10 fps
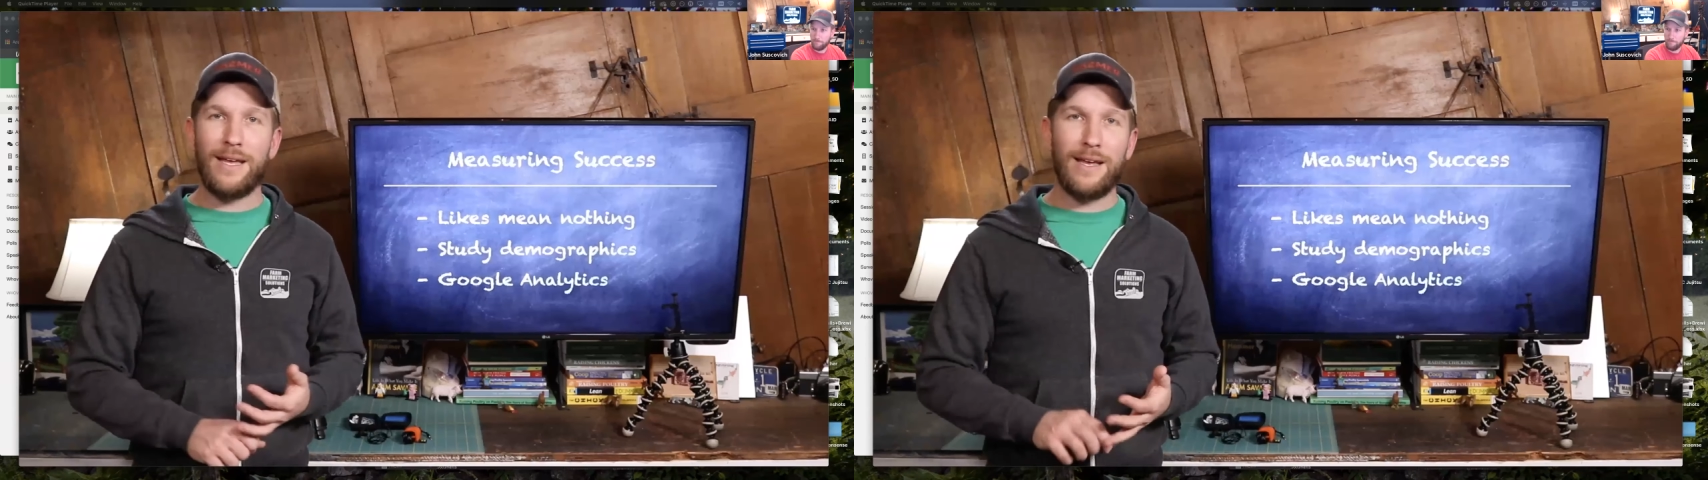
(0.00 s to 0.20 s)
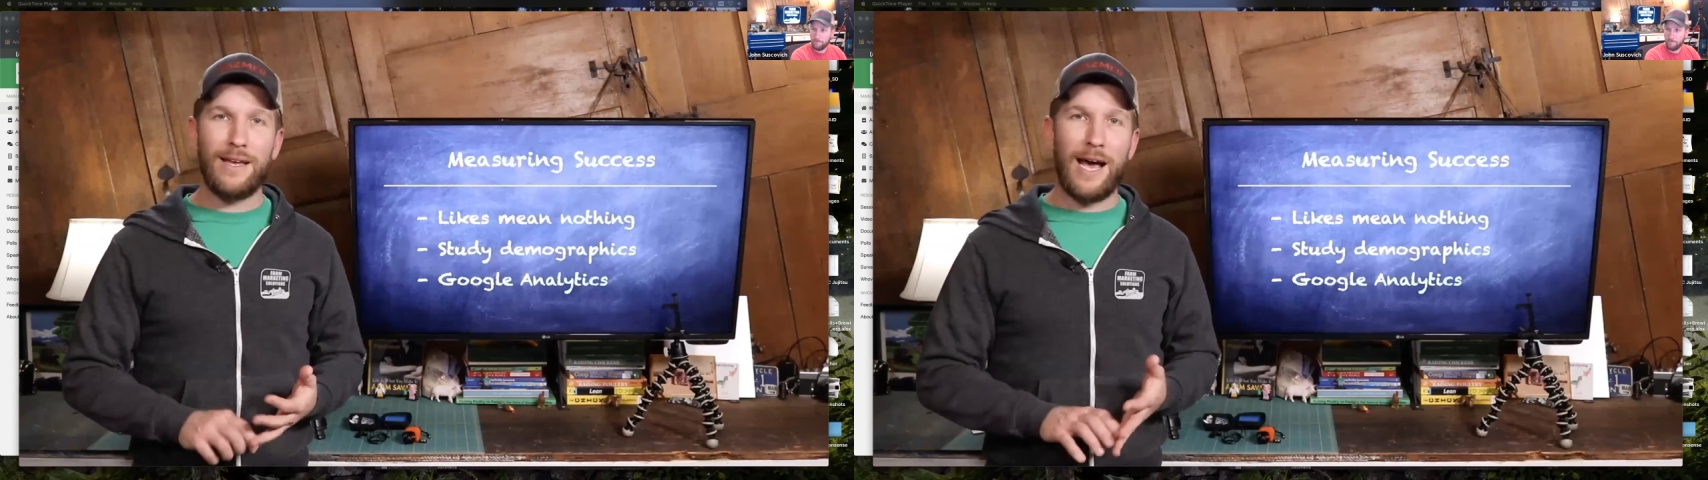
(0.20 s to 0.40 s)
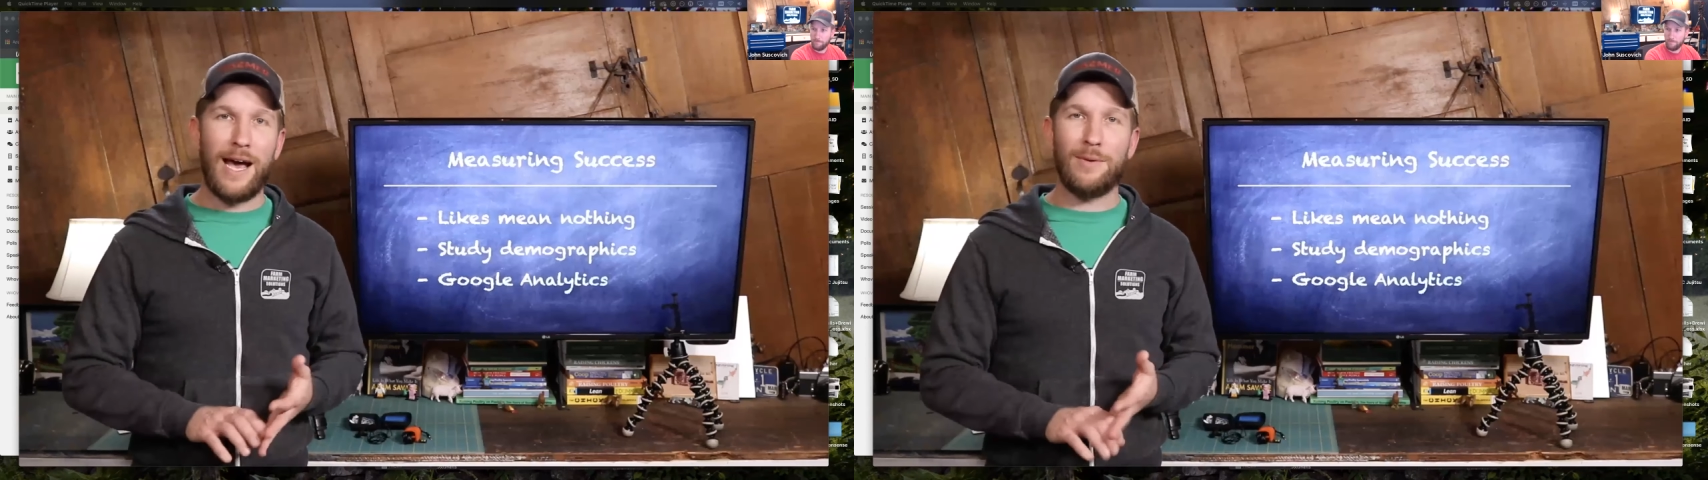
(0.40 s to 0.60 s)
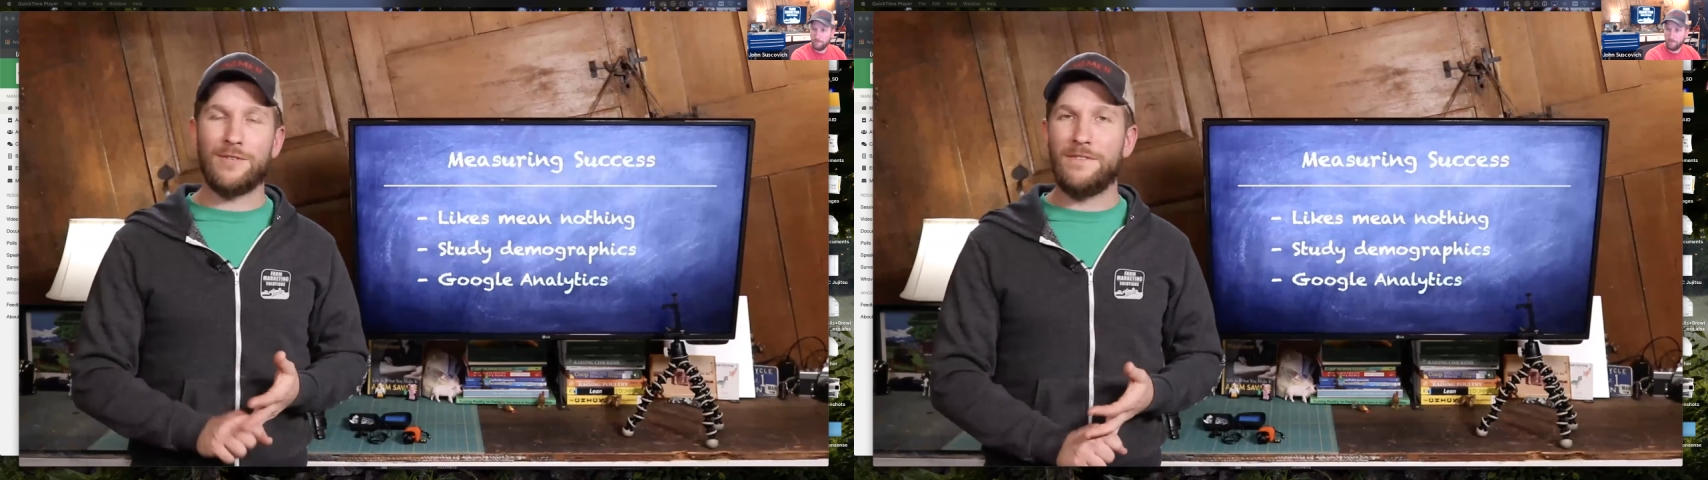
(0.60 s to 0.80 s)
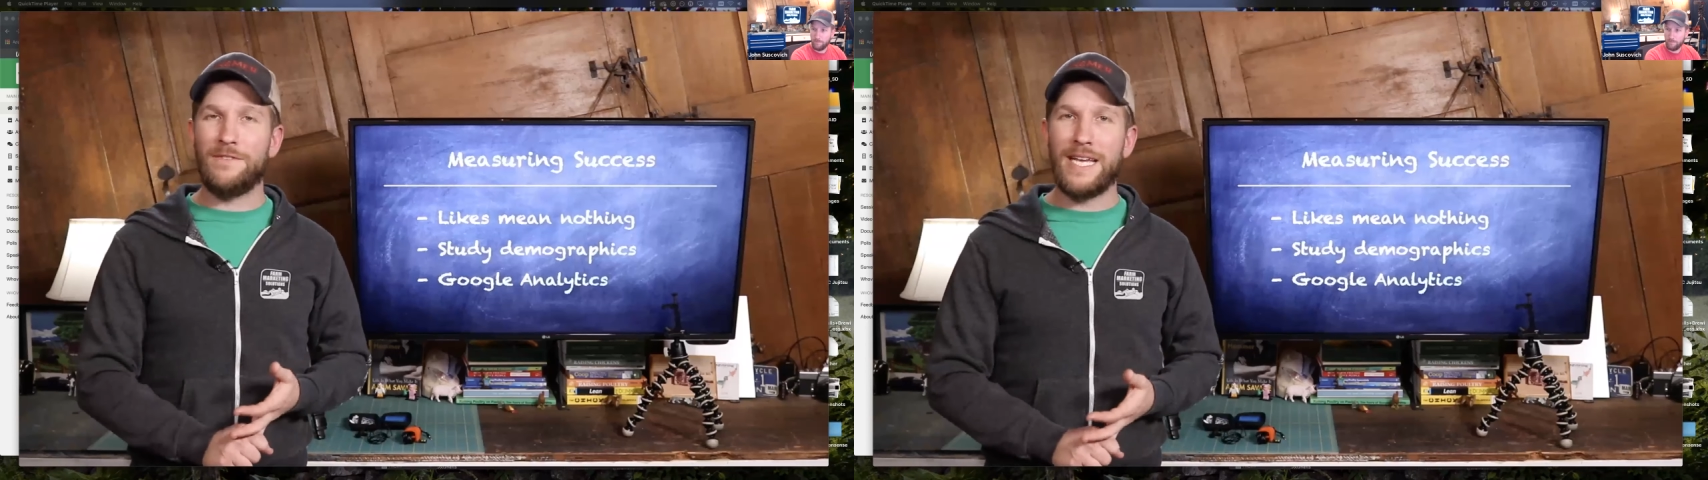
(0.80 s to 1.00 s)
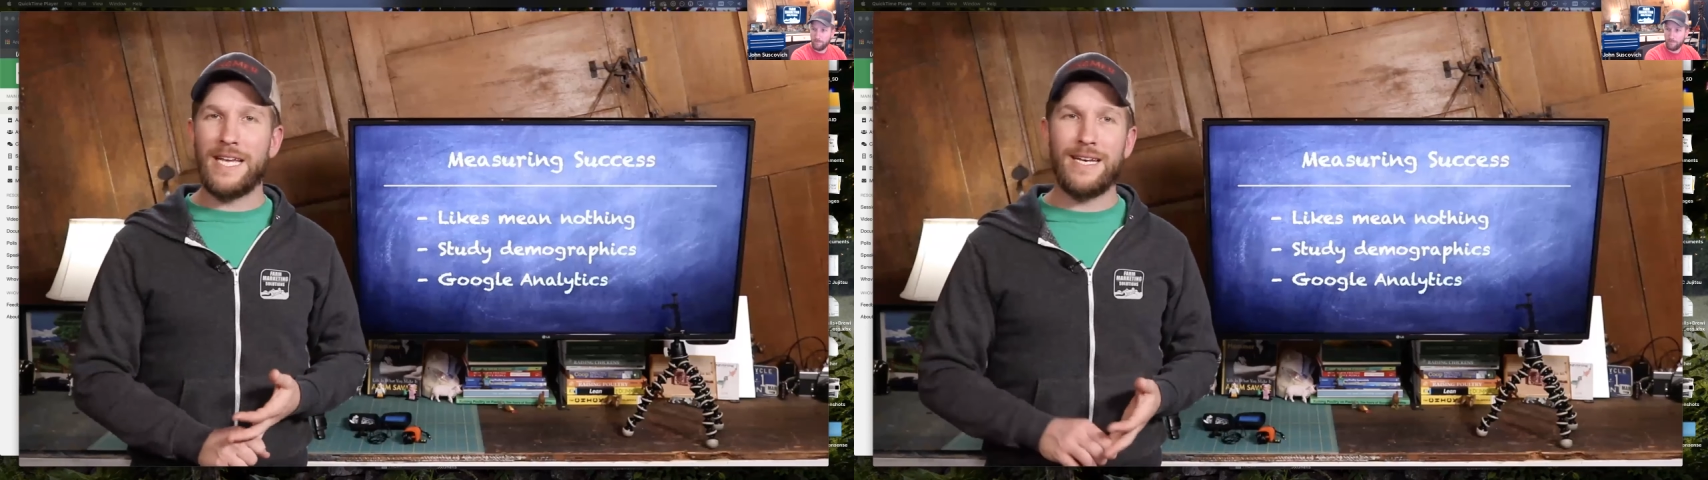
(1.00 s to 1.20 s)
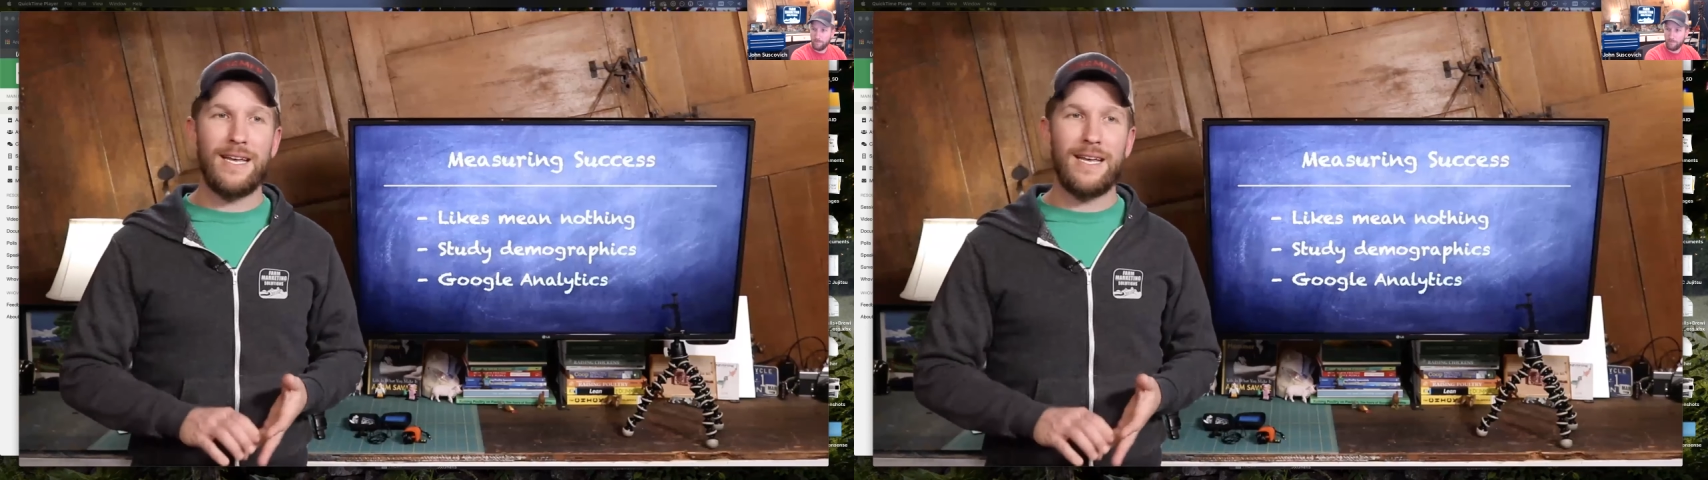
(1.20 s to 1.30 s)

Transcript: how much feed,